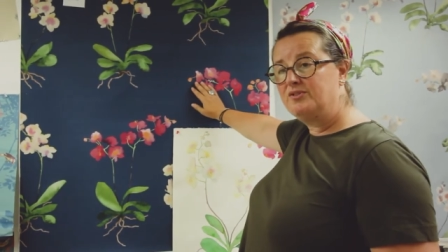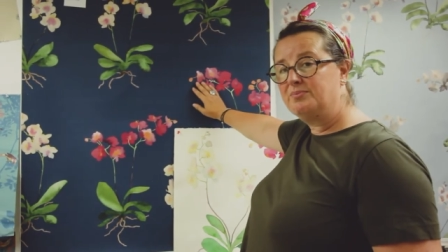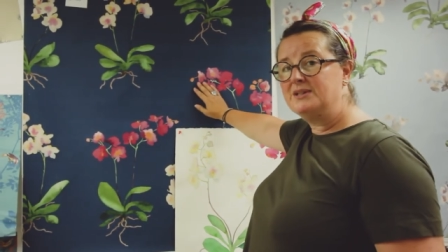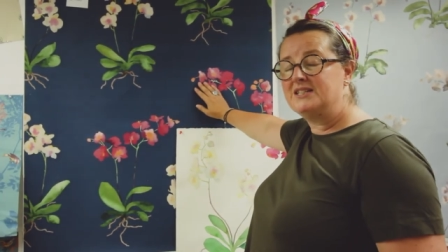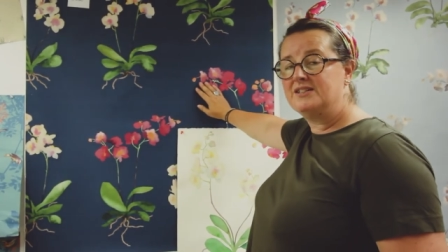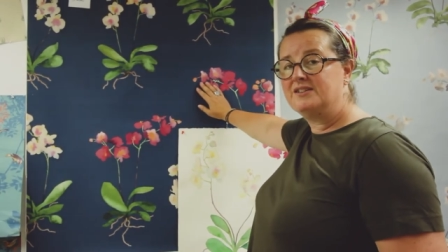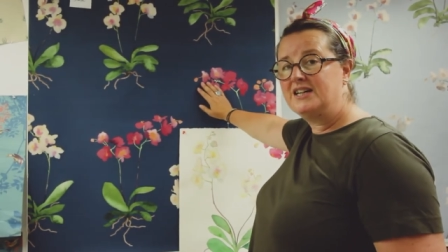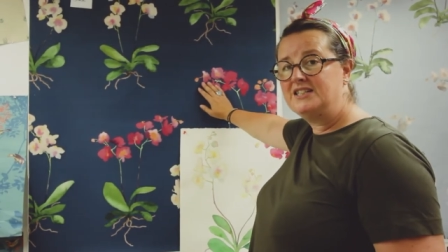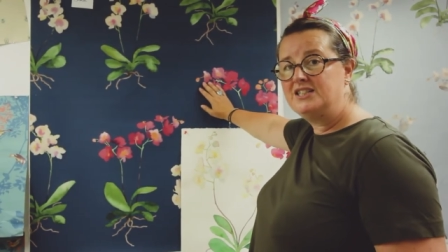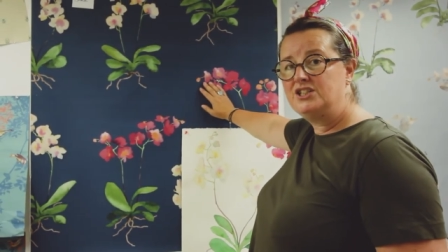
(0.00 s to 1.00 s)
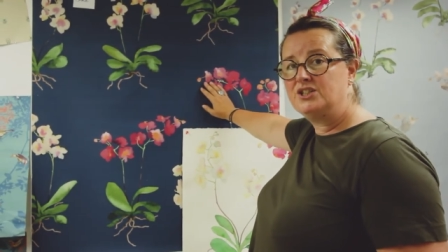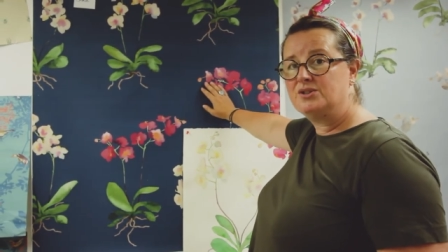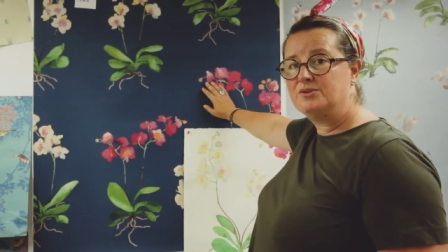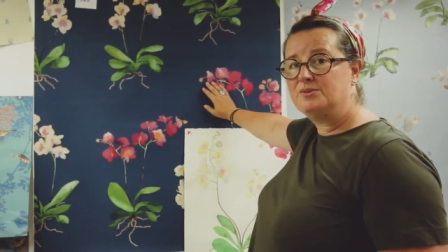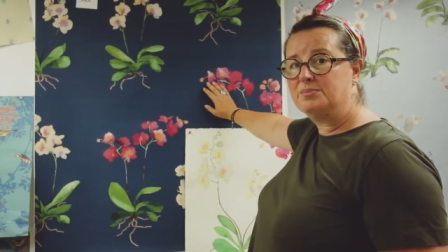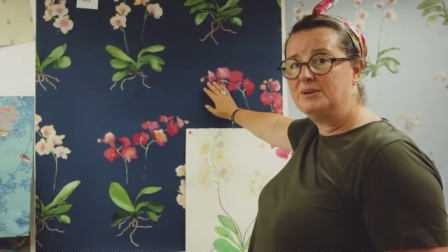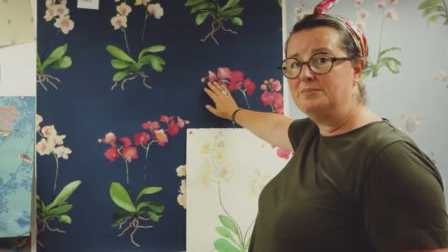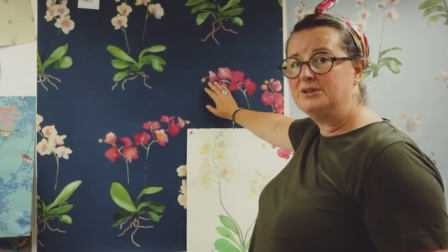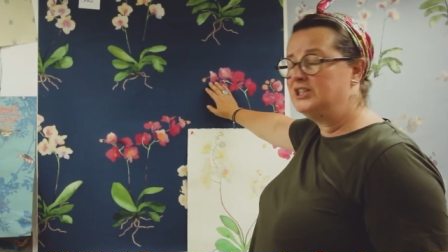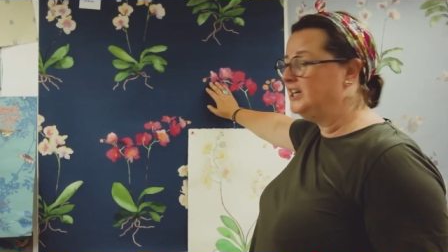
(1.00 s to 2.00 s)
we've printed on our digital
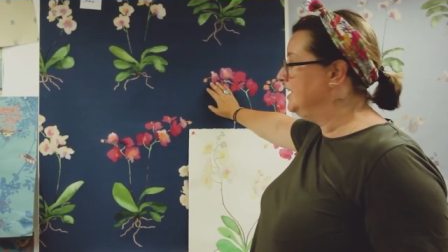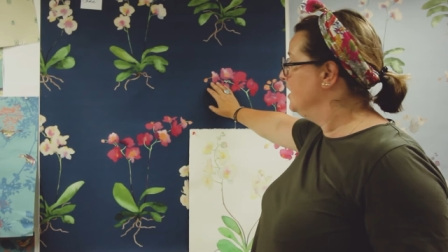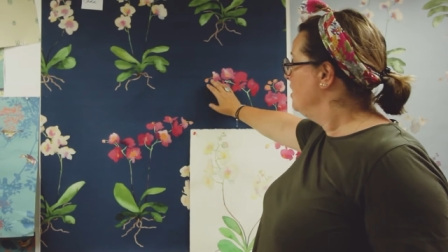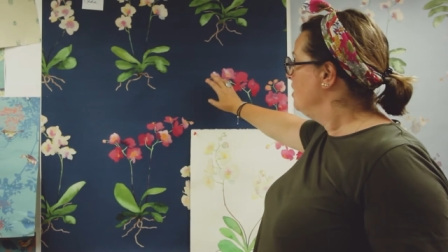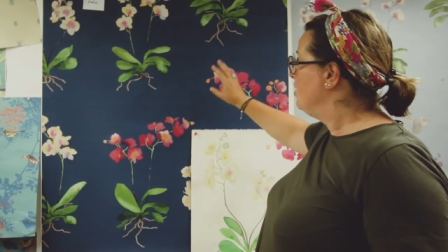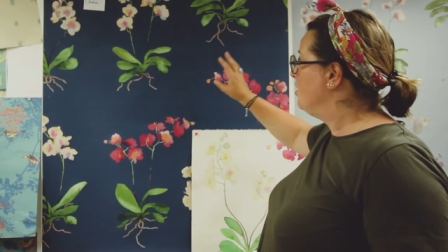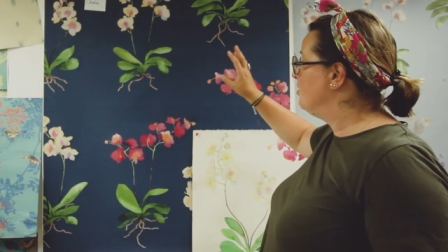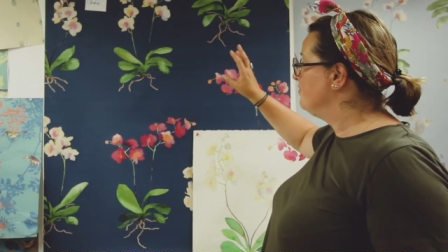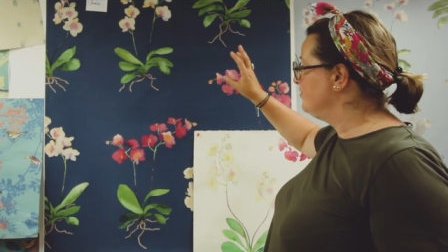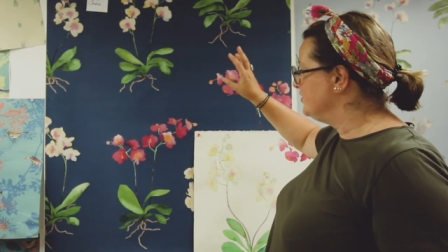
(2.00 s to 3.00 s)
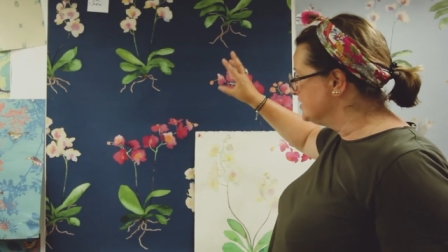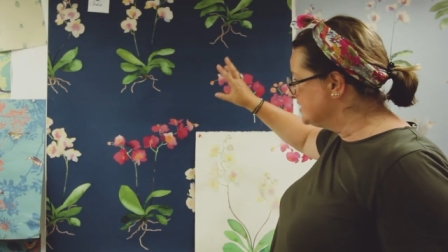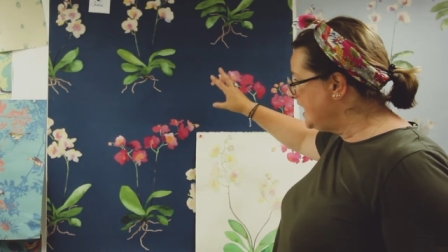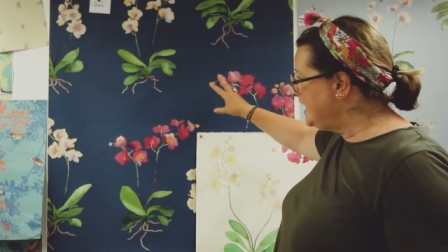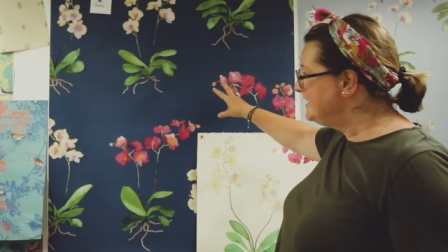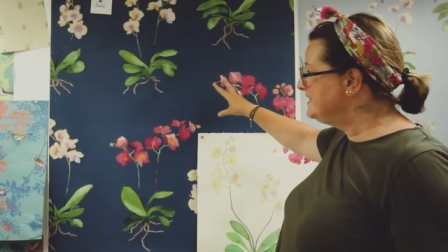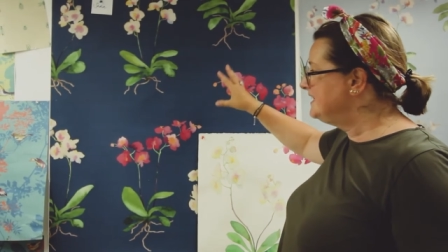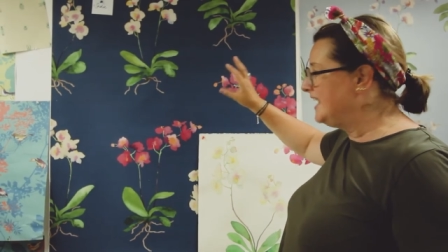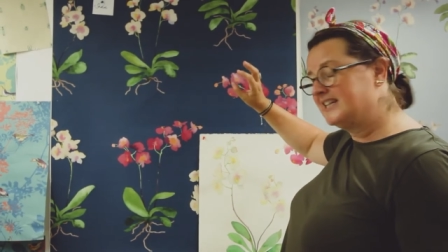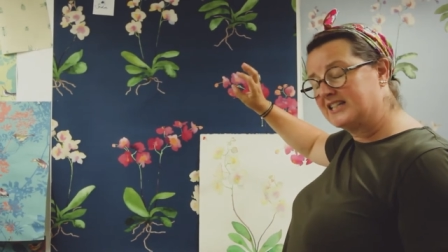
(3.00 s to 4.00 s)
print machine of the
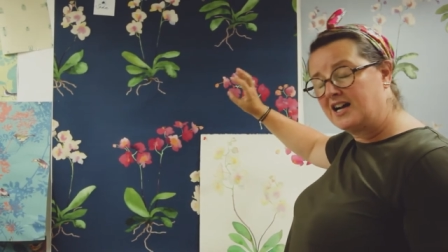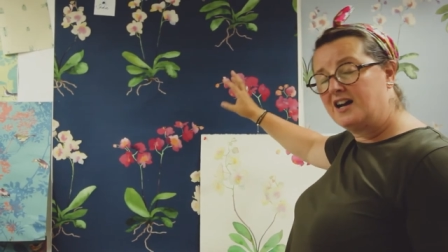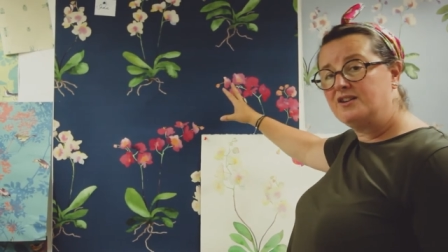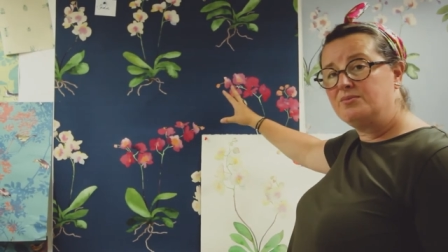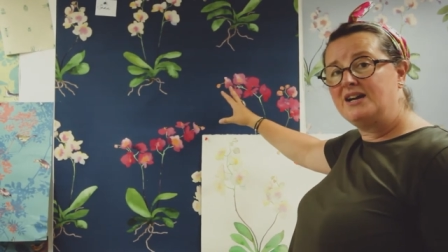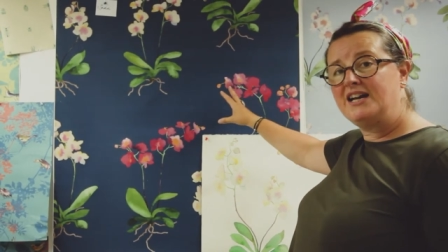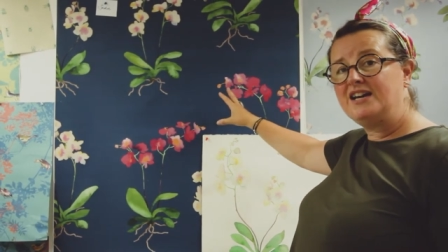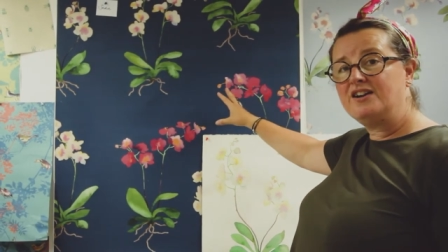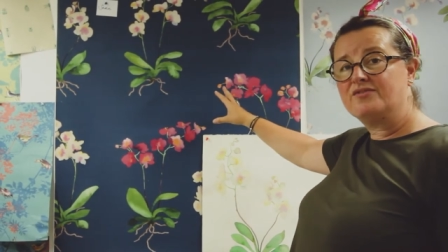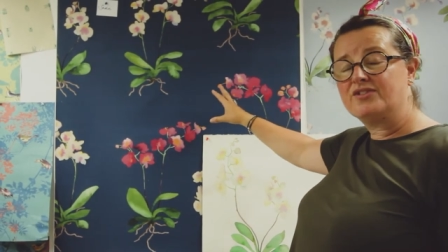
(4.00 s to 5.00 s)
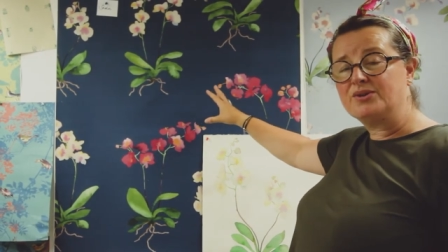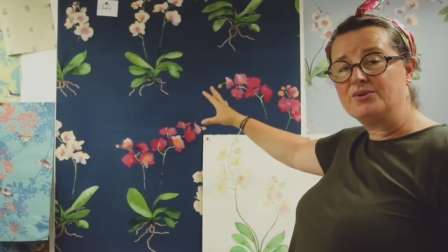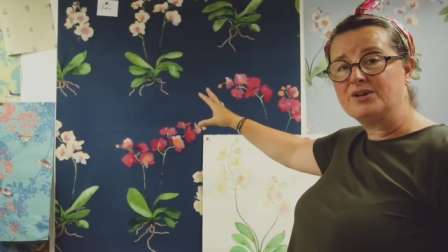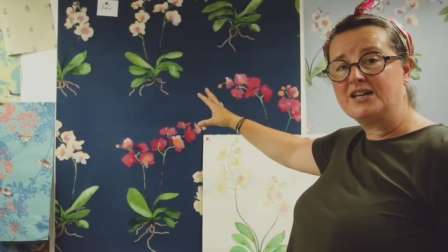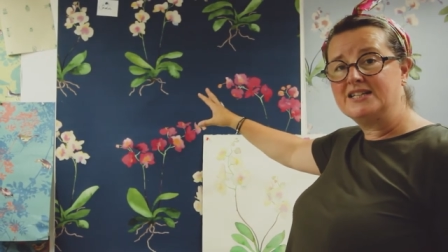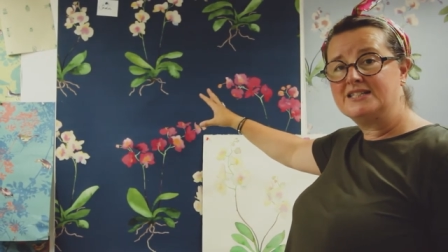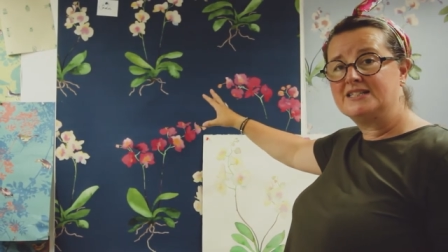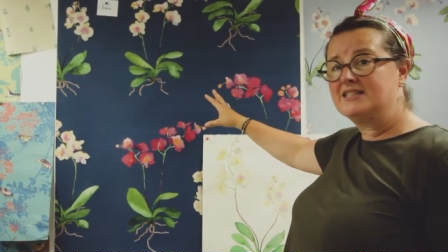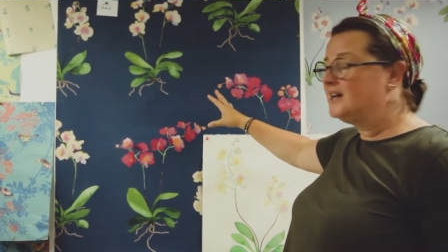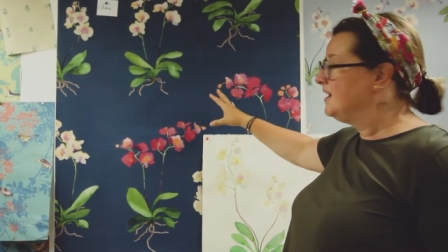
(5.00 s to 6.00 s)
scale and a colourway of the orchids.